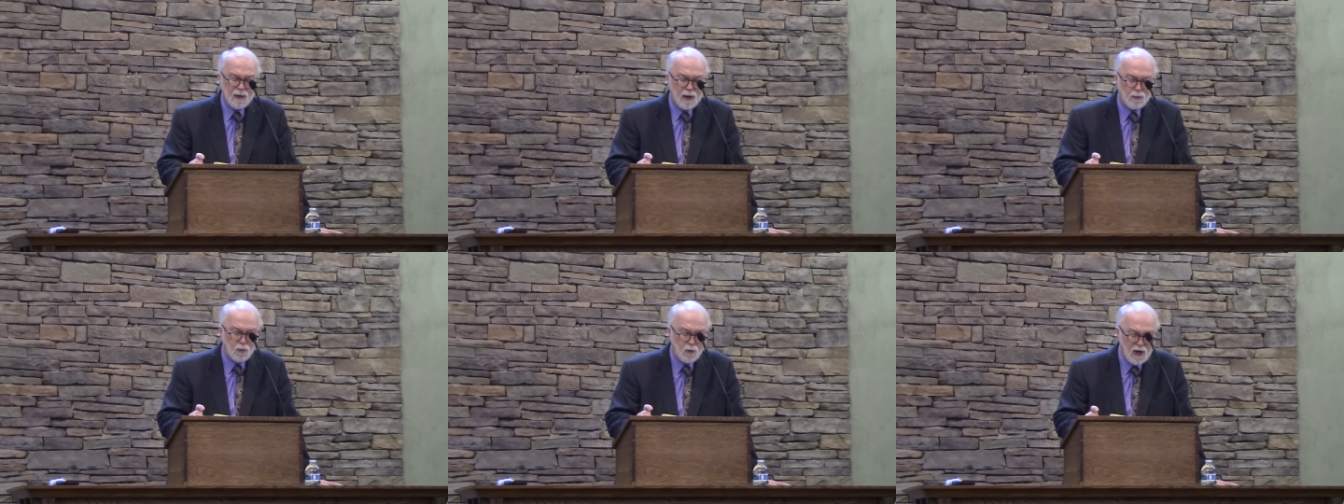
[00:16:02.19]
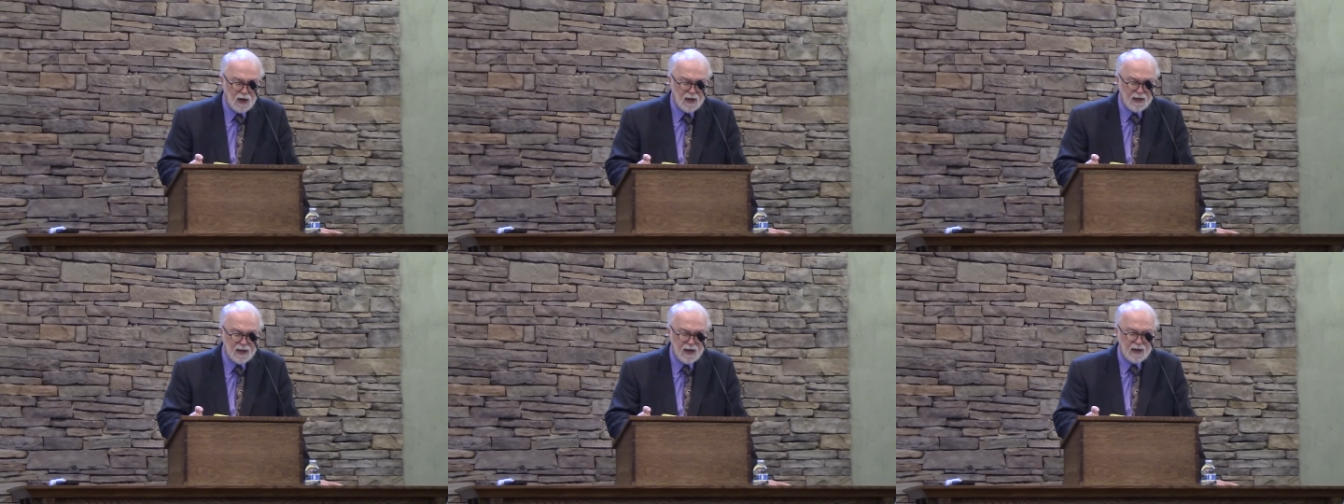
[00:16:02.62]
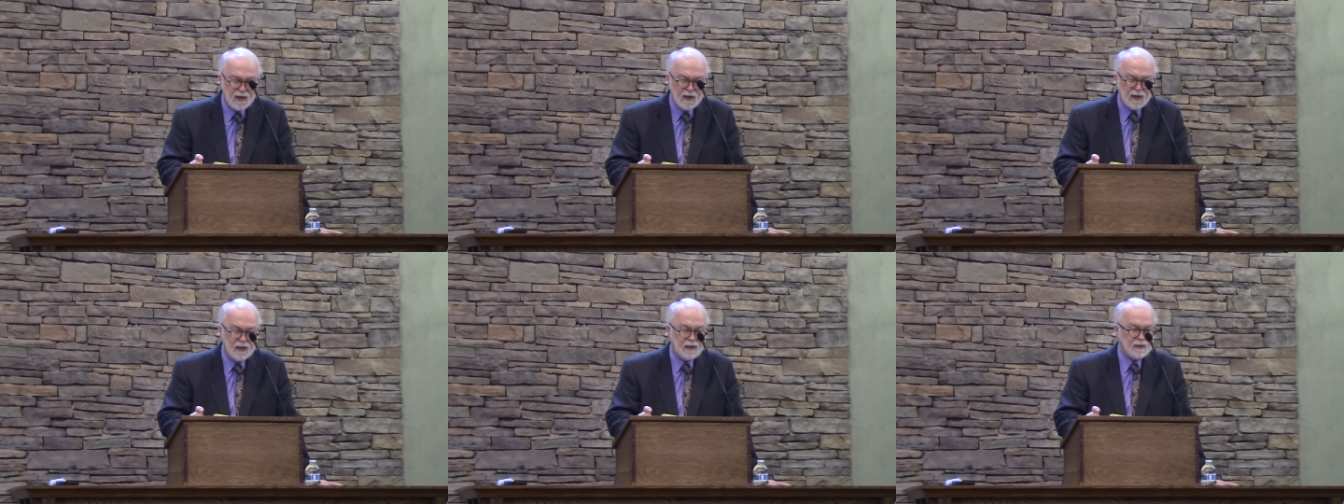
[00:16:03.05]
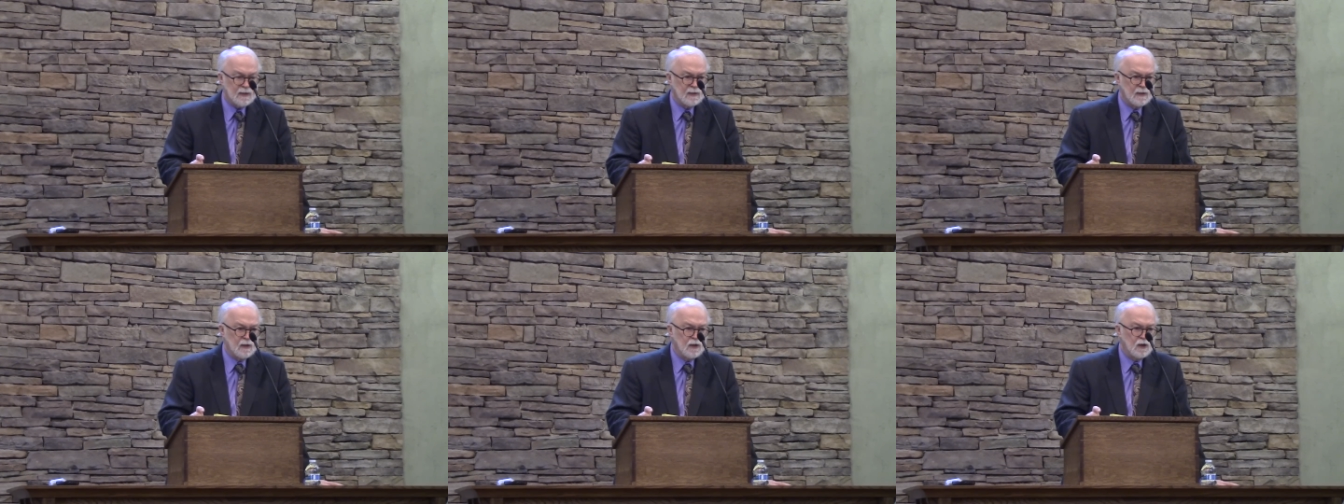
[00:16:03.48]
by relegating
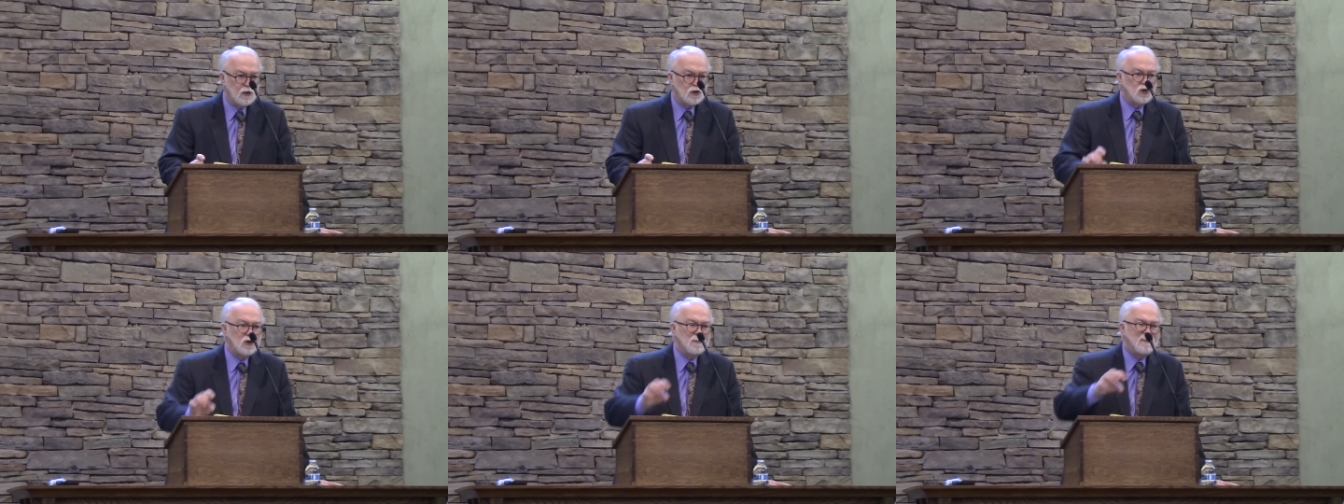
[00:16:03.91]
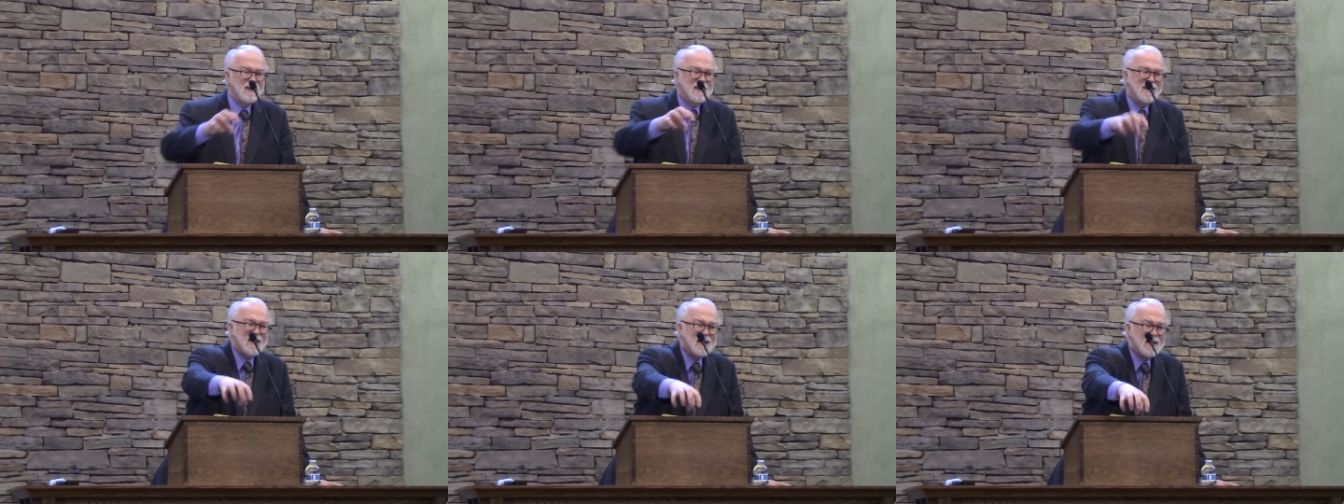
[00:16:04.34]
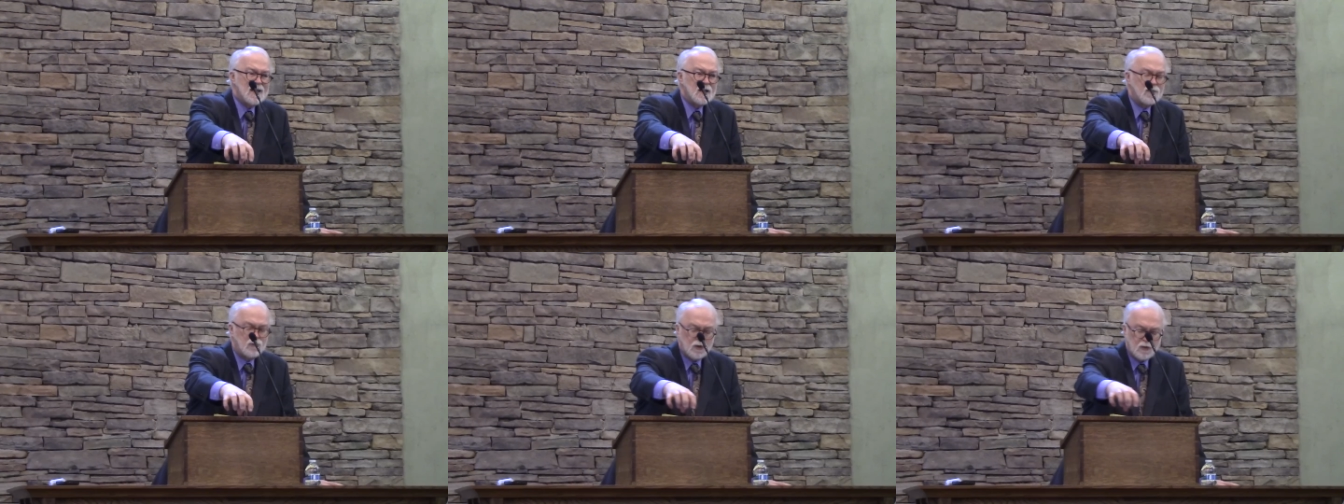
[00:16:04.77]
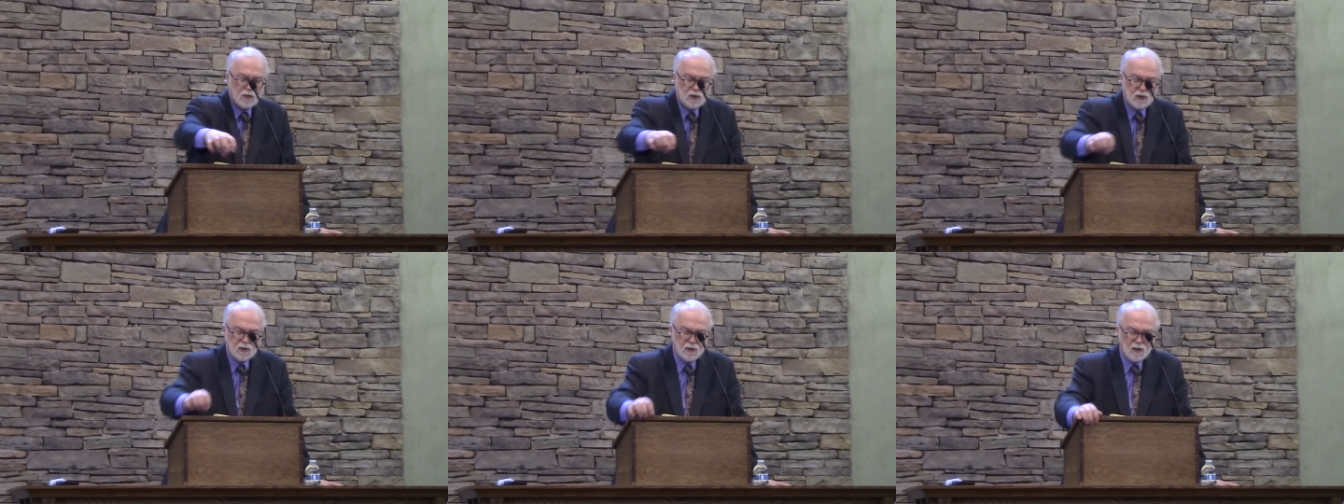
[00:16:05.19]
it to the beginning of the
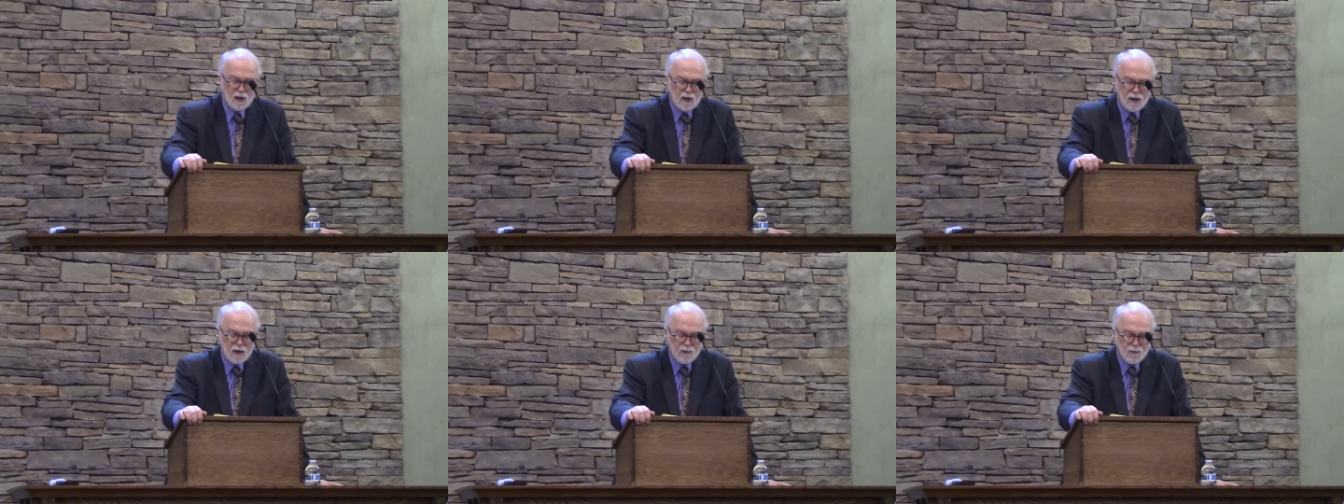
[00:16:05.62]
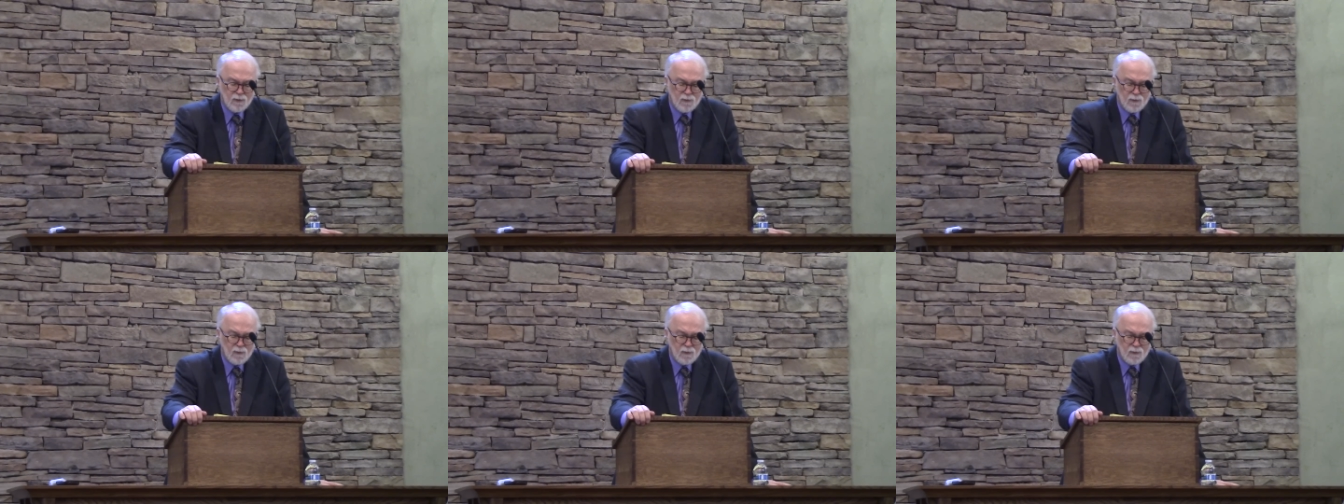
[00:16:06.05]
Christian life,